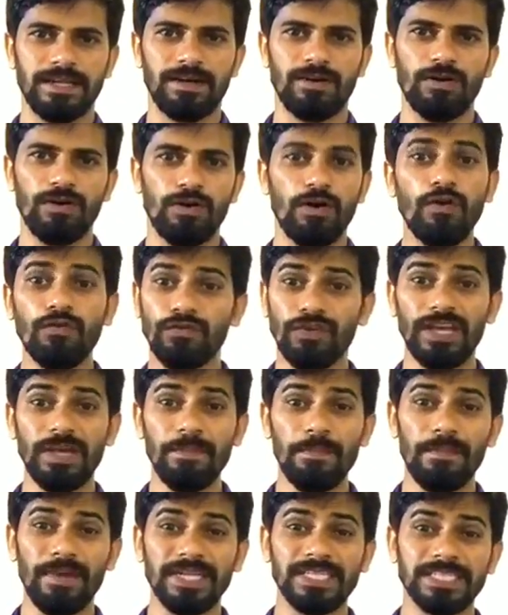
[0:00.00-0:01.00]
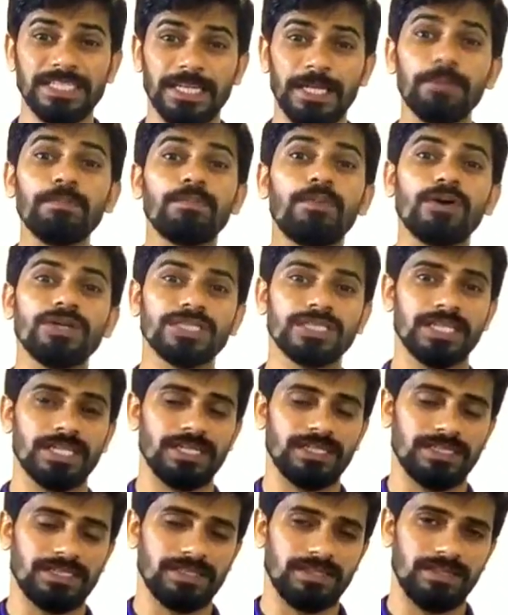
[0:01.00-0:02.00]
of immense
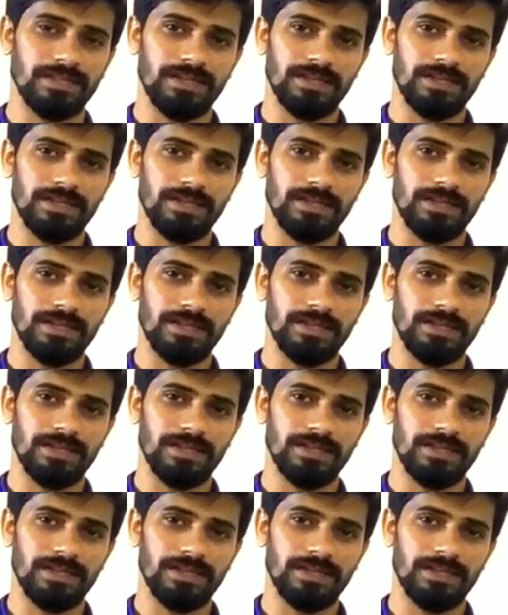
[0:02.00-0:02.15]
importance.